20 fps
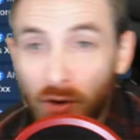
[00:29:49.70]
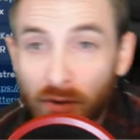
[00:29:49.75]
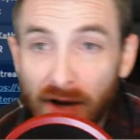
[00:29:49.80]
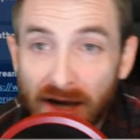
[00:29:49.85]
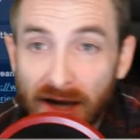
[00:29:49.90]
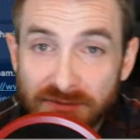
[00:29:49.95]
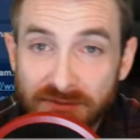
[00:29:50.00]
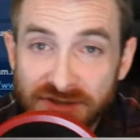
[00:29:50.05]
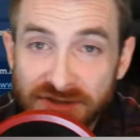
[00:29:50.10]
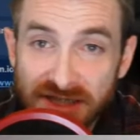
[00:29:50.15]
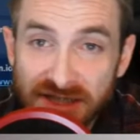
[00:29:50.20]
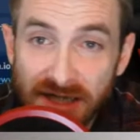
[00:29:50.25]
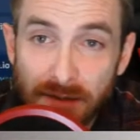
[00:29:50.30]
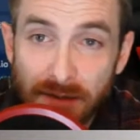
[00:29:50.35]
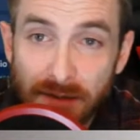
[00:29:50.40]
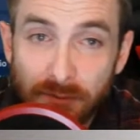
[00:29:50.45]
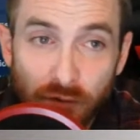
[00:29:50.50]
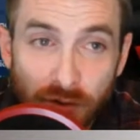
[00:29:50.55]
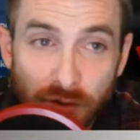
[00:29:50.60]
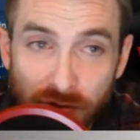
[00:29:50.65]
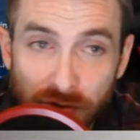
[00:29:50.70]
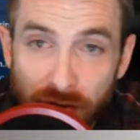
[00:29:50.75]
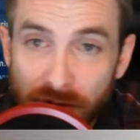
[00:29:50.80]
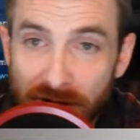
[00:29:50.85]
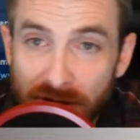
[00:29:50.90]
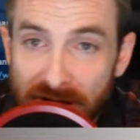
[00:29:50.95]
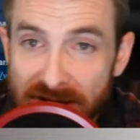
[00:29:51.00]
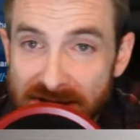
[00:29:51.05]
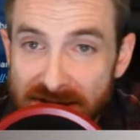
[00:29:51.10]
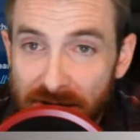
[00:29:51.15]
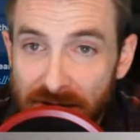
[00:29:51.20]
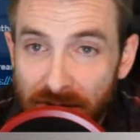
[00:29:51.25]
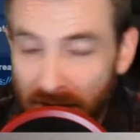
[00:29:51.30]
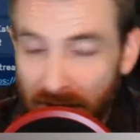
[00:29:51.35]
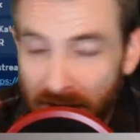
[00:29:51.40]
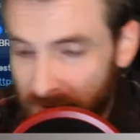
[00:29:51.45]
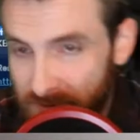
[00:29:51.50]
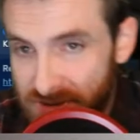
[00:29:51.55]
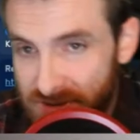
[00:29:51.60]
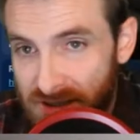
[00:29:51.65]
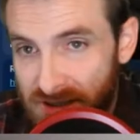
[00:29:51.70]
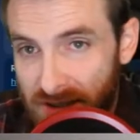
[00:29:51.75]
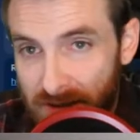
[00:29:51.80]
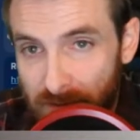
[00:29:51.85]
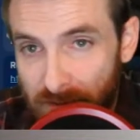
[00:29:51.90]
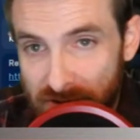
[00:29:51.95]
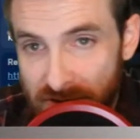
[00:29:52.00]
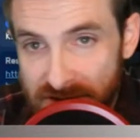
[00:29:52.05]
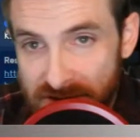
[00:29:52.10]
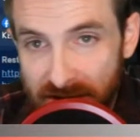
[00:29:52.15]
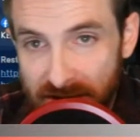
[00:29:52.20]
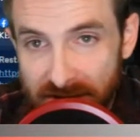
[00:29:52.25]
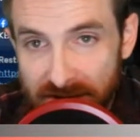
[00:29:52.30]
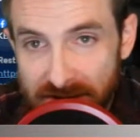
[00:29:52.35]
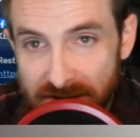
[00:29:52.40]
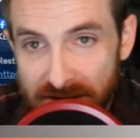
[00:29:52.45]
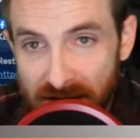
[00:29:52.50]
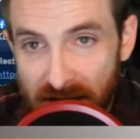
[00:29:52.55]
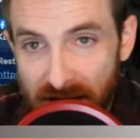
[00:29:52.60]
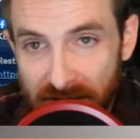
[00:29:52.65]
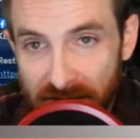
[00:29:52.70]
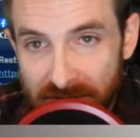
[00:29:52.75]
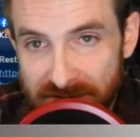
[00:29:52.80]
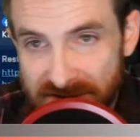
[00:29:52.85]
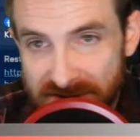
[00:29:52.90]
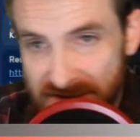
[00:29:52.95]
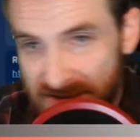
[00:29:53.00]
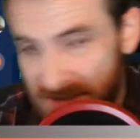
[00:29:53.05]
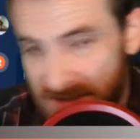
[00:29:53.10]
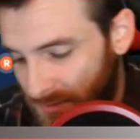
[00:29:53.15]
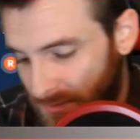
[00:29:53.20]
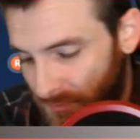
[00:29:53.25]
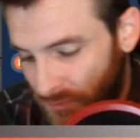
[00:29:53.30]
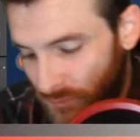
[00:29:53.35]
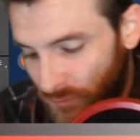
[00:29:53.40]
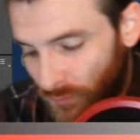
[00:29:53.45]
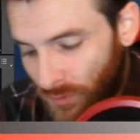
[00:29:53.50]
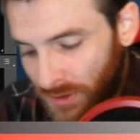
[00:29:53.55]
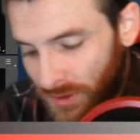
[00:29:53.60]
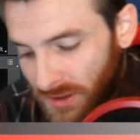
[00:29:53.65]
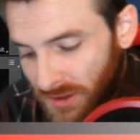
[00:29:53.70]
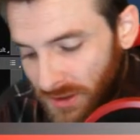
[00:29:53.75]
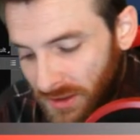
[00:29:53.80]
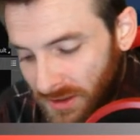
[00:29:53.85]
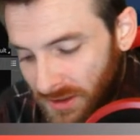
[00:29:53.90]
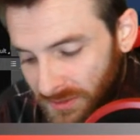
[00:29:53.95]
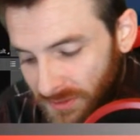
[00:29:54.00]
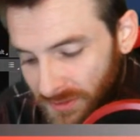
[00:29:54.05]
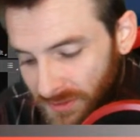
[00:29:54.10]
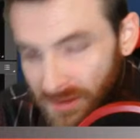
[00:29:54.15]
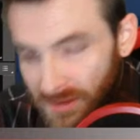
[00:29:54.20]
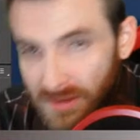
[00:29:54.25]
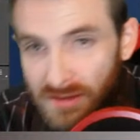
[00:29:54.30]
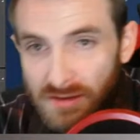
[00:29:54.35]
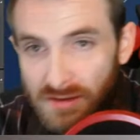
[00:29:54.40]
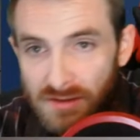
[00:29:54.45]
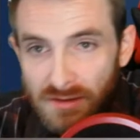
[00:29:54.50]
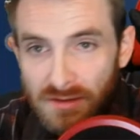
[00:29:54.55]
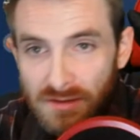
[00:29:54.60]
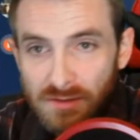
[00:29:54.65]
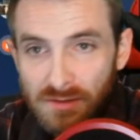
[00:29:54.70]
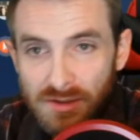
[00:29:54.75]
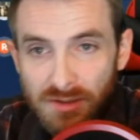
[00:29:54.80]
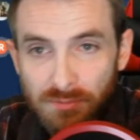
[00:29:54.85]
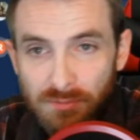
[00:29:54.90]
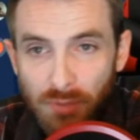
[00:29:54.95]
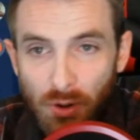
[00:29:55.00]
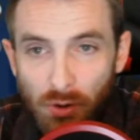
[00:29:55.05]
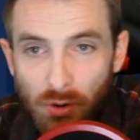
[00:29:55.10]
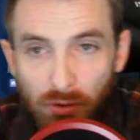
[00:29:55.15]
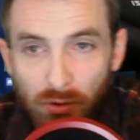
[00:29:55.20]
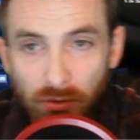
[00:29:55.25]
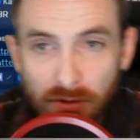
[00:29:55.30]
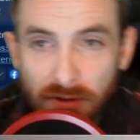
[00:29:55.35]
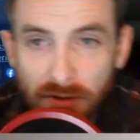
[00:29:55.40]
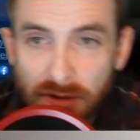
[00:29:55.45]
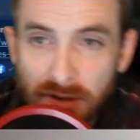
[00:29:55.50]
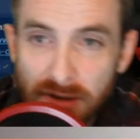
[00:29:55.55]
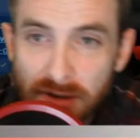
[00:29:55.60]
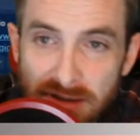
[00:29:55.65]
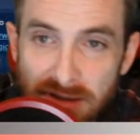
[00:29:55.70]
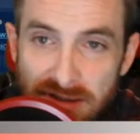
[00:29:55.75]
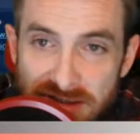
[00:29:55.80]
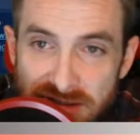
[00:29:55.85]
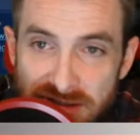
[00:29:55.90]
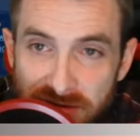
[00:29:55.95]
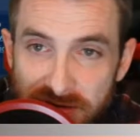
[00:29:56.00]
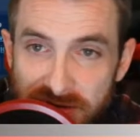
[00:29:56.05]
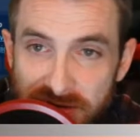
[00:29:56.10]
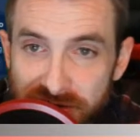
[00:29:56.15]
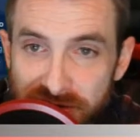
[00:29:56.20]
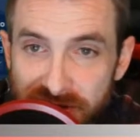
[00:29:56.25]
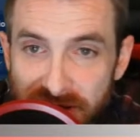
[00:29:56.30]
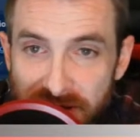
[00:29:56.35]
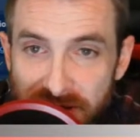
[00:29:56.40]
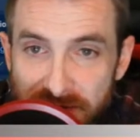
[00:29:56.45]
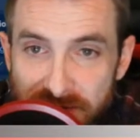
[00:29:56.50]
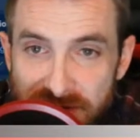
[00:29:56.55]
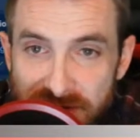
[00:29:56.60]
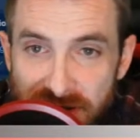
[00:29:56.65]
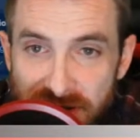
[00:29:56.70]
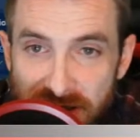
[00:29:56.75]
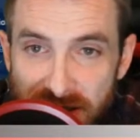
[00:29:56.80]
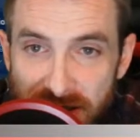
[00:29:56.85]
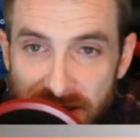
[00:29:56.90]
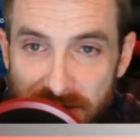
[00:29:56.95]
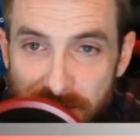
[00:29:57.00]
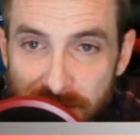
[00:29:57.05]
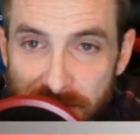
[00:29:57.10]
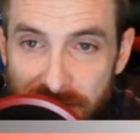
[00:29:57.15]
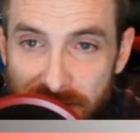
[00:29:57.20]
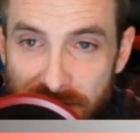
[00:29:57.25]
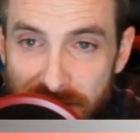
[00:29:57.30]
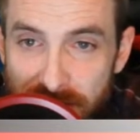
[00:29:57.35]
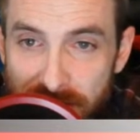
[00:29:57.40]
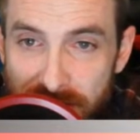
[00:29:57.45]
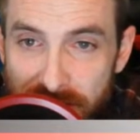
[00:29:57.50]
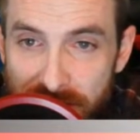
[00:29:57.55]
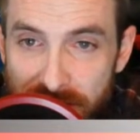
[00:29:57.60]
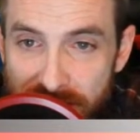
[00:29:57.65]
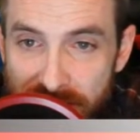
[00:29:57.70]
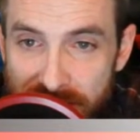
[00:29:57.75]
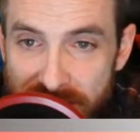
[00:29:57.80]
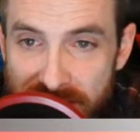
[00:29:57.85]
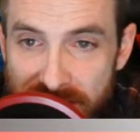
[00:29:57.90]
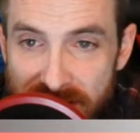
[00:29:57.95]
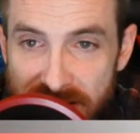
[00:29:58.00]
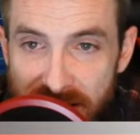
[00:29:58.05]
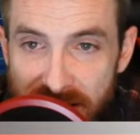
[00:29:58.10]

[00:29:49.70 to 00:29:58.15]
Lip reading: MGM real quick, because I know MGM was on it was the number one on the poll. So let's look at MGM news.